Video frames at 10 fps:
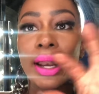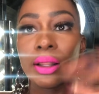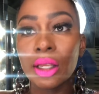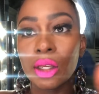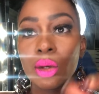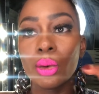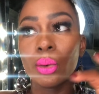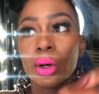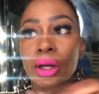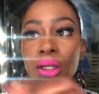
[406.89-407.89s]
and then
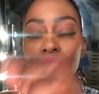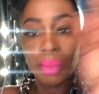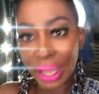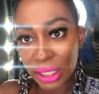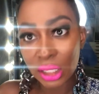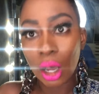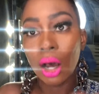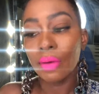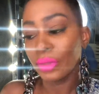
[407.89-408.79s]
you splice off